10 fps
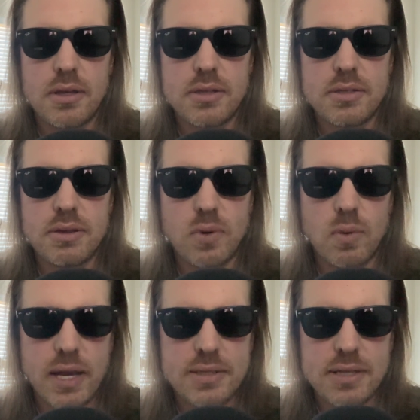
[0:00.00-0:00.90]
The civil
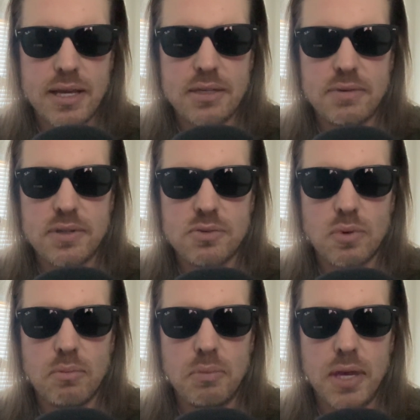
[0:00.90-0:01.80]
rights activists
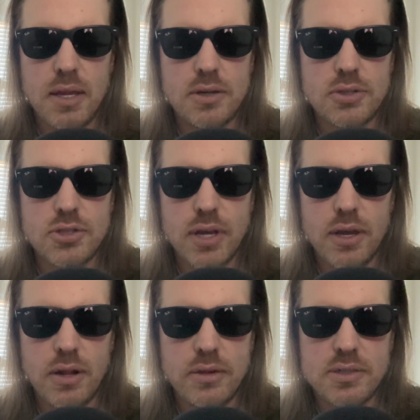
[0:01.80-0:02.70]
were beaten, jailed,